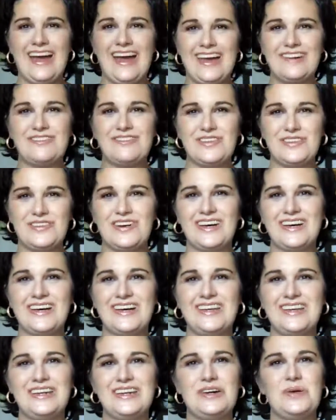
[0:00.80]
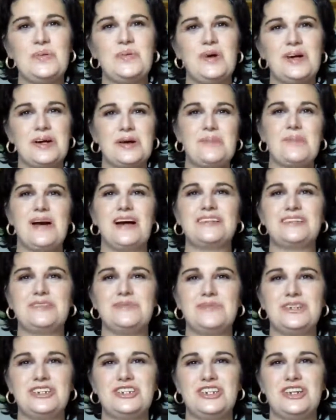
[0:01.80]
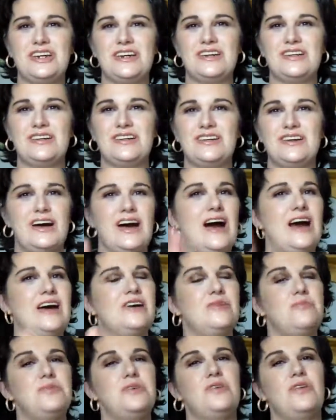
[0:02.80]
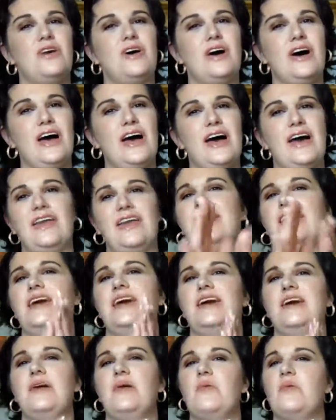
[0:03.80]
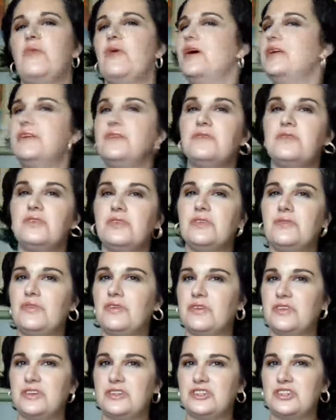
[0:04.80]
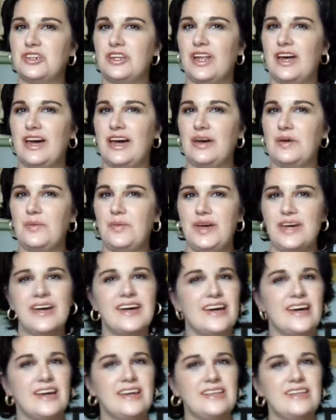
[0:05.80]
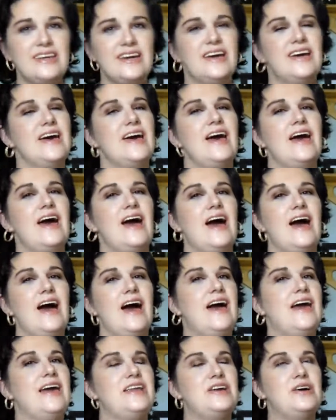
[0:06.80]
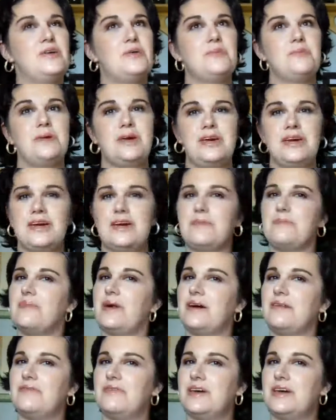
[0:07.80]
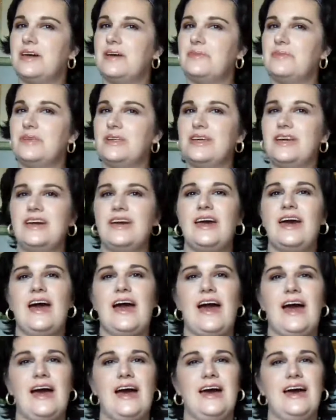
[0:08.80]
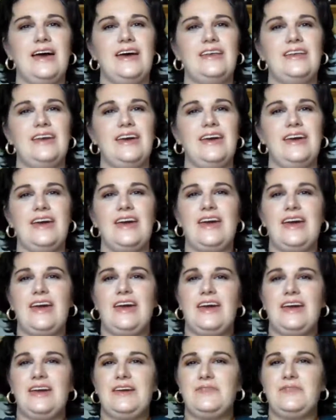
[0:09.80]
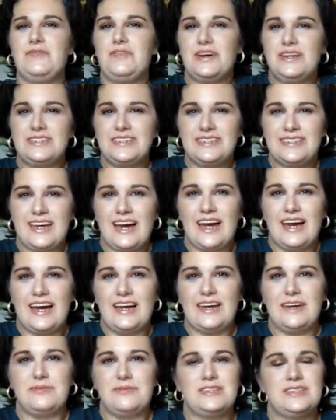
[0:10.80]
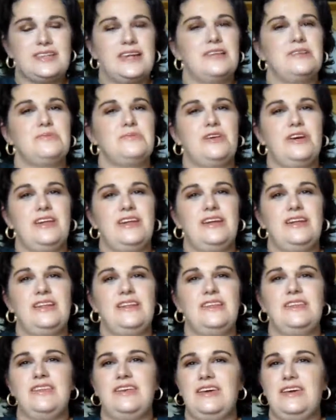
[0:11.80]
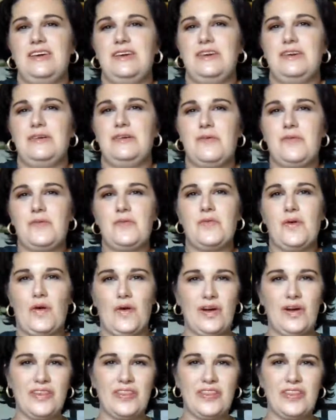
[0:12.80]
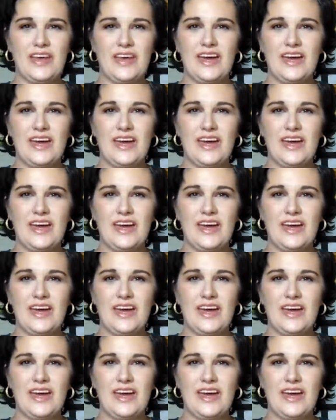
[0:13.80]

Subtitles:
Hi everyone! Welcome back to my channel. I hope you all had a wonderful 4th of July weekend. I know me and my family had a fun time celebrating the 4th.